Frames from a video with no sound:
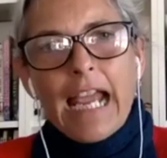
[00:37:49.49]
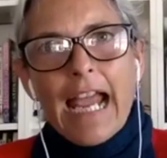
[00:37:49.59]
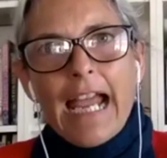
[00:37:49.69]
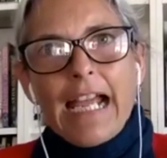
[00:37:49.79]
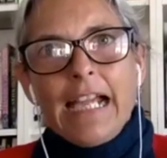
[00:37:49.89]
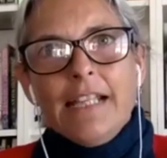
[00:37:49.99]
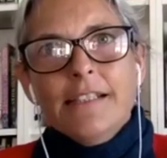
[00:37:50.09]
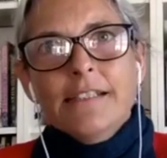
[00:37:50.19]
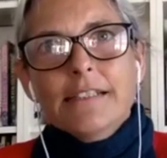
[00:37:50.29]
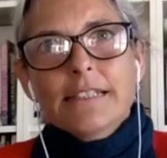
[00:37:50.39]
and
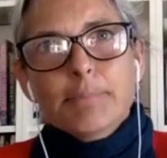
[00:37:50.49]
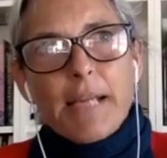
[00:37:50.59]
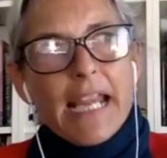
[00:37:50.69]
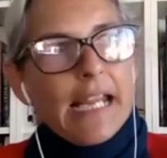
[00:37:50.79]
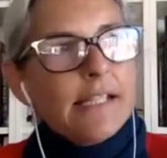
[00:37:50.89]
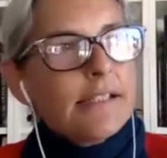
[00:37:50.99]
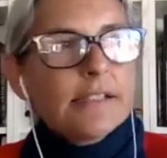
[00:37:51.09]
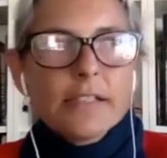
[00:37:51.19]
spend,